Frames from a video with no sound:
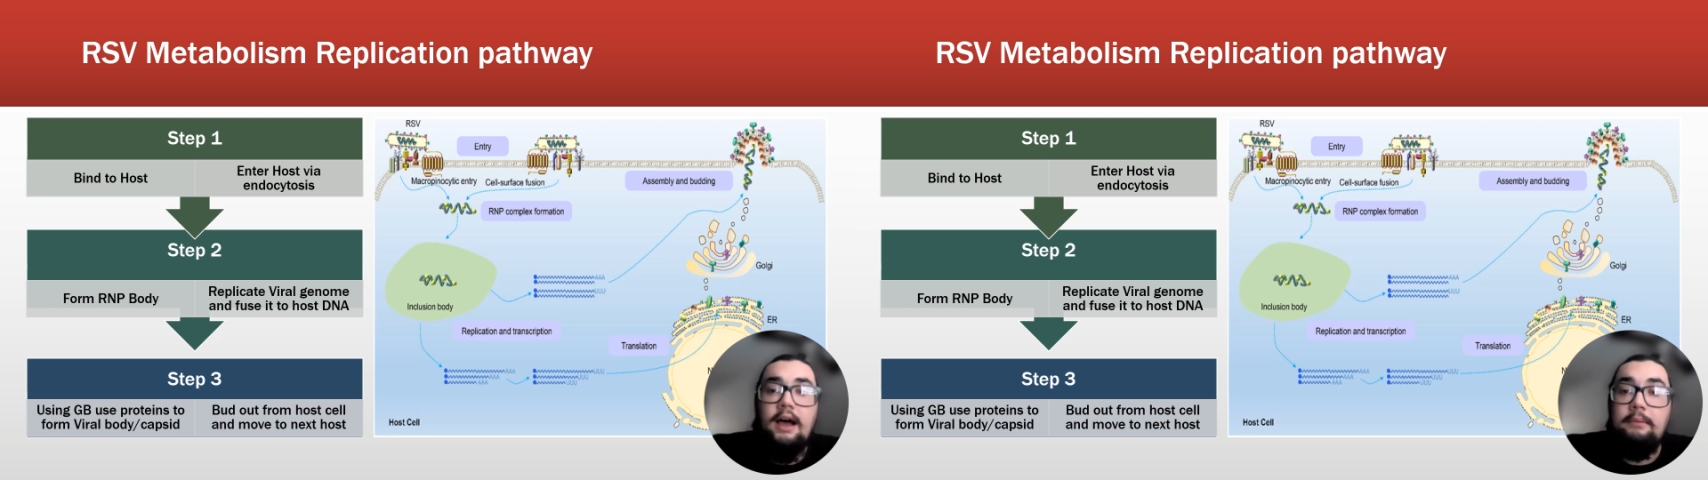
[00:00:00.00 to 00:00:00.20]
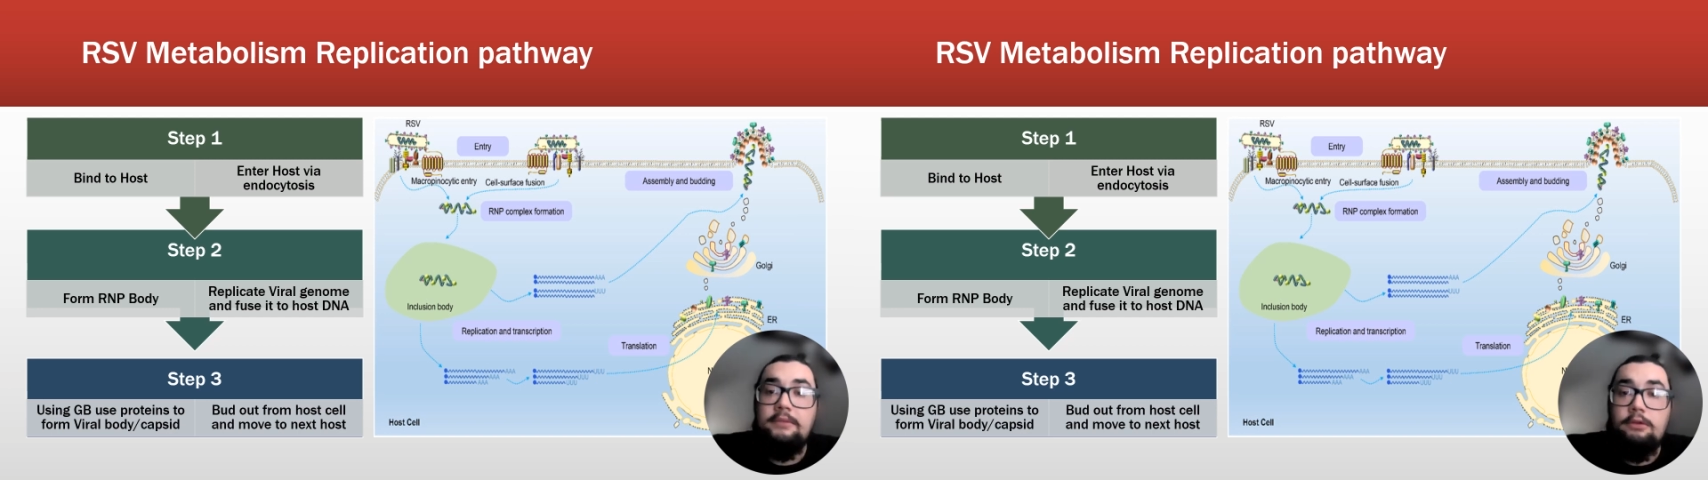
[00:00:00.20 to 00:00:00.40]

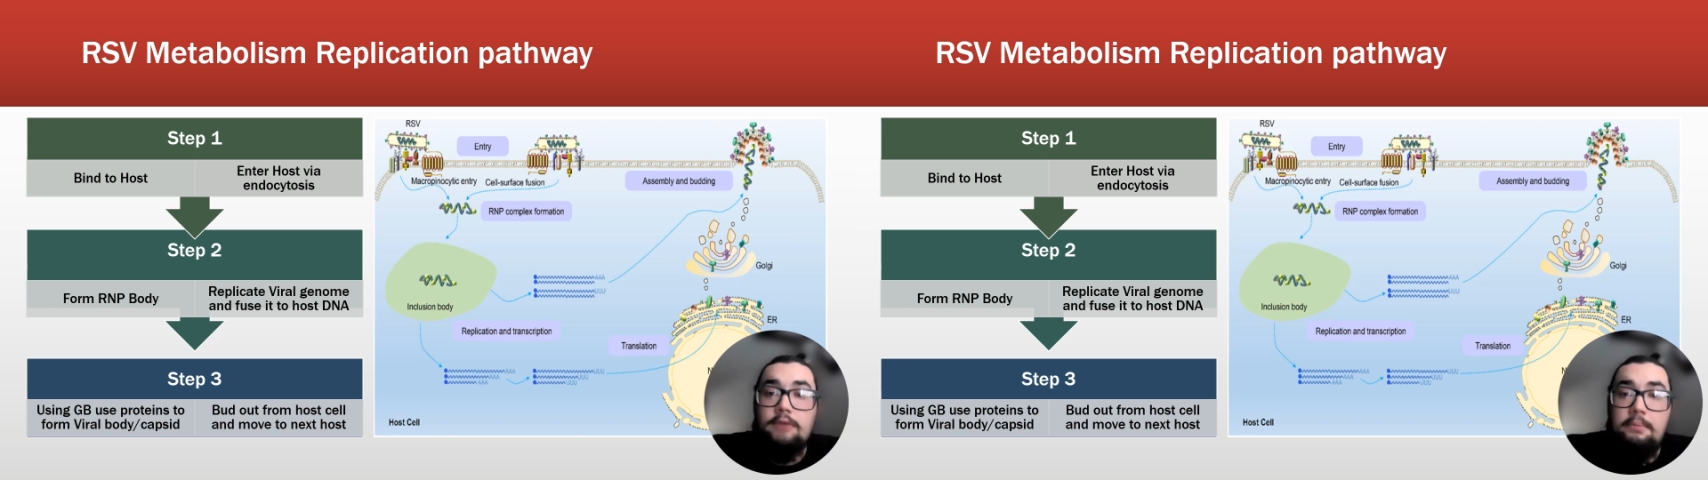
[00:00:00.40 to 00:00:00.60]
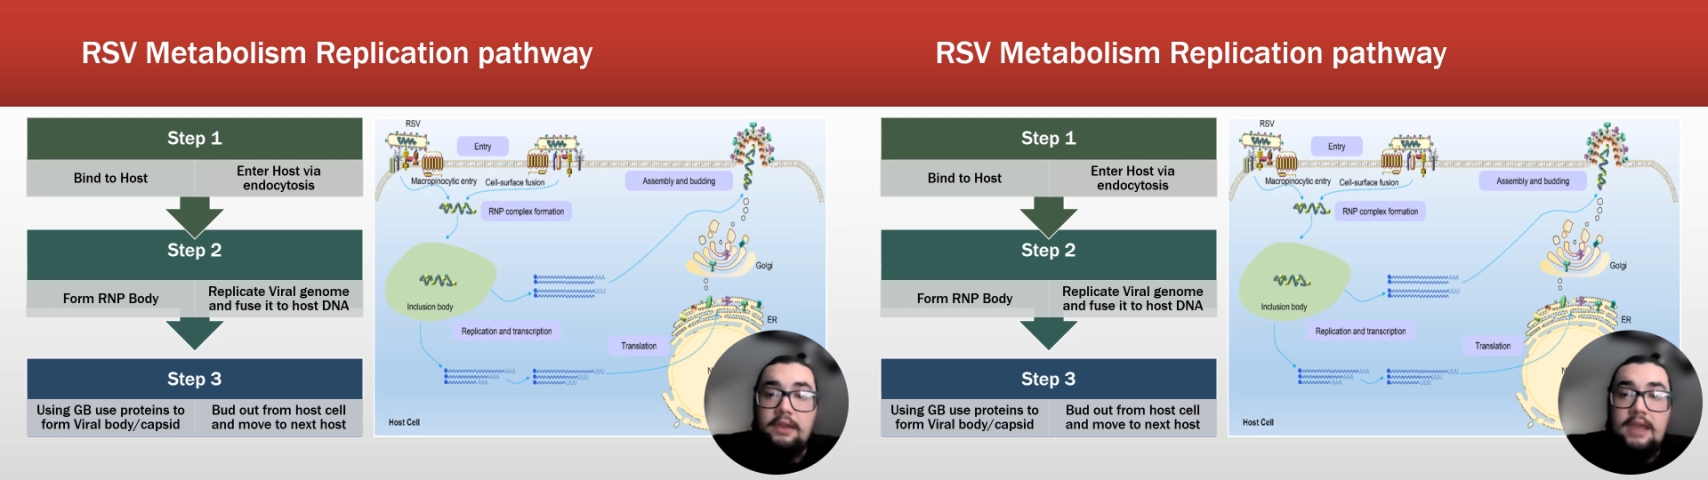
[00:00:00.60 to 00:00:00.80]
to
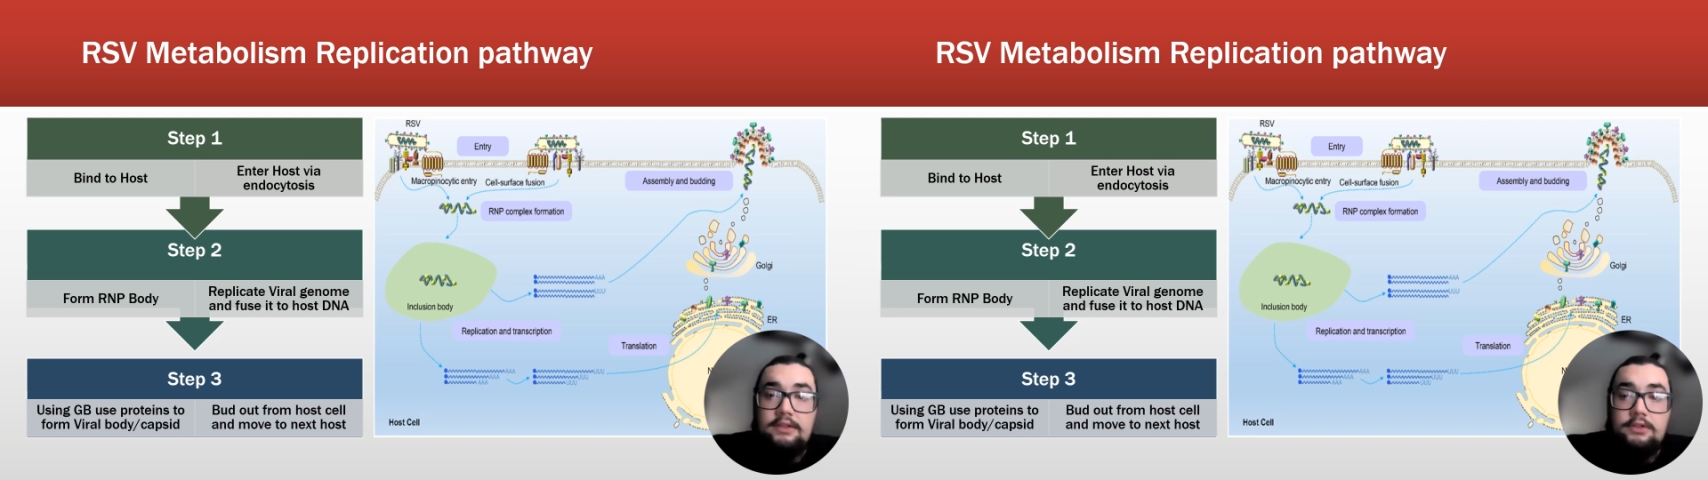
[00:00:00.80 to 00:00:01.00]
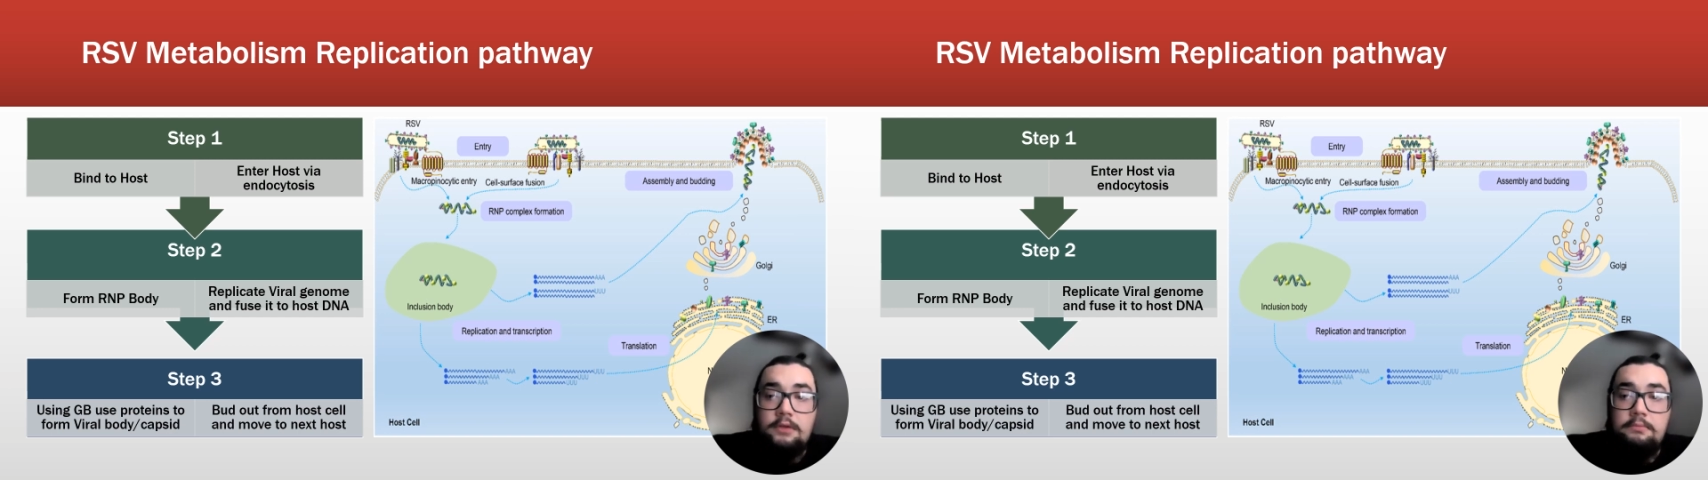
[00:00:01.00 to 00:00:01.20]
replicate
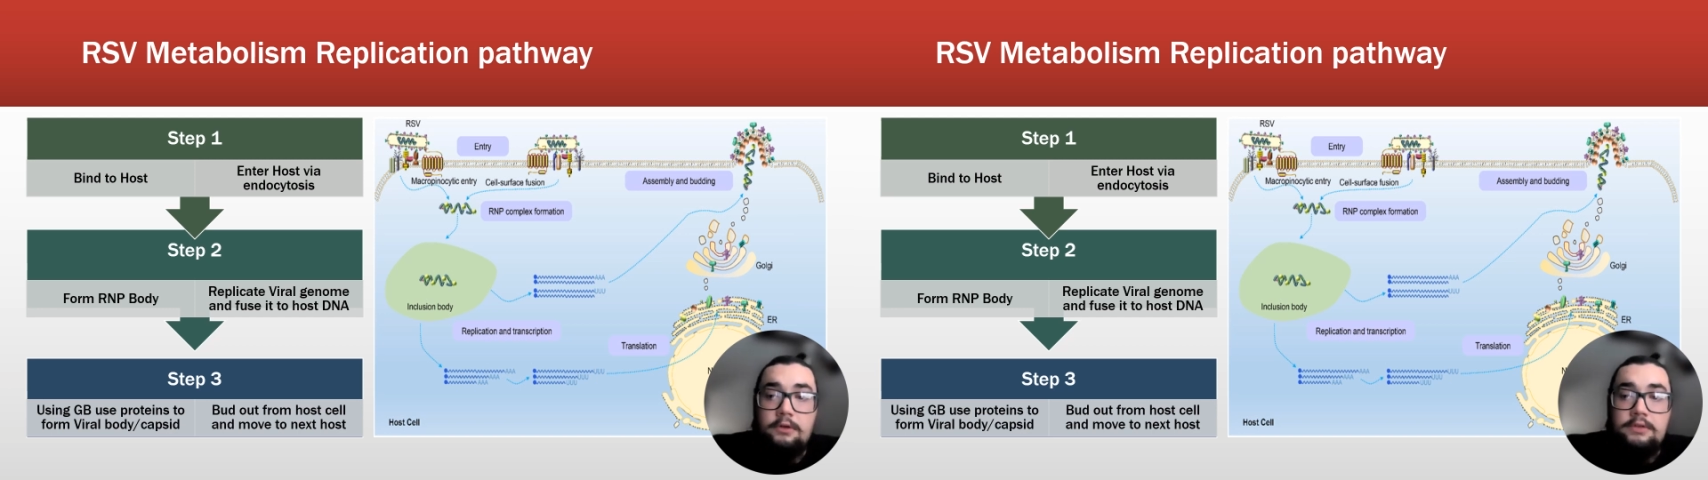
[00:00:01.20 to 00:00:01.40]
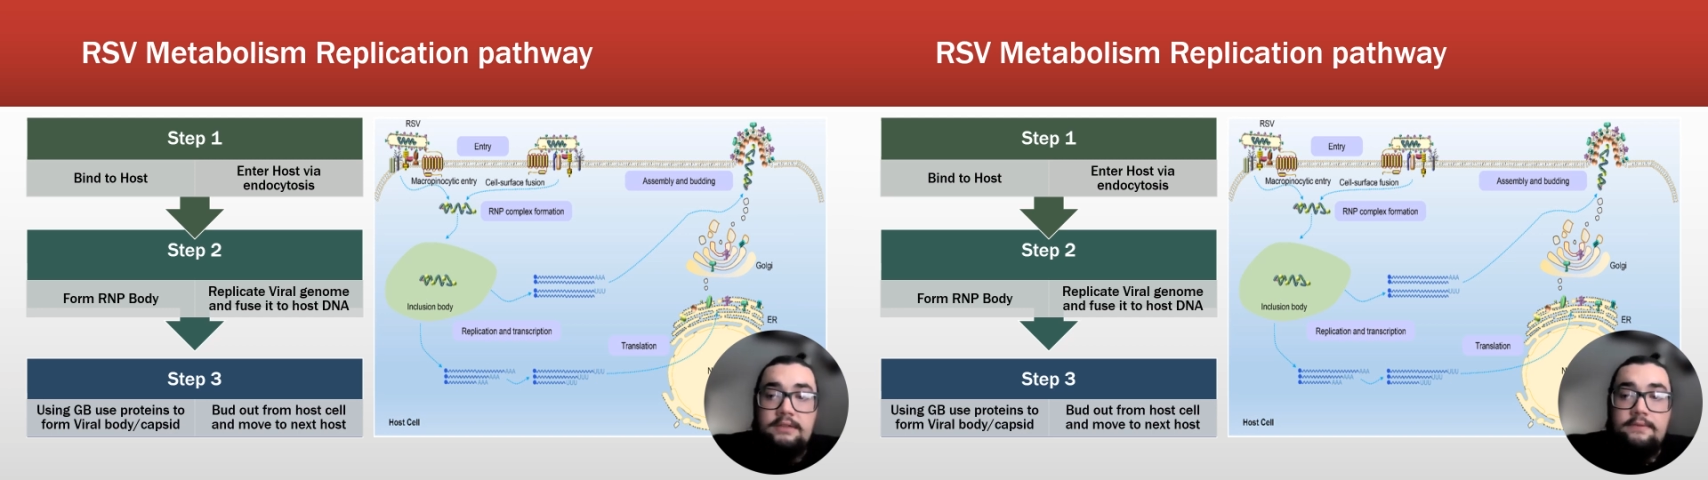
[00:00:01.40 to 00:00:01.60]
certain proteins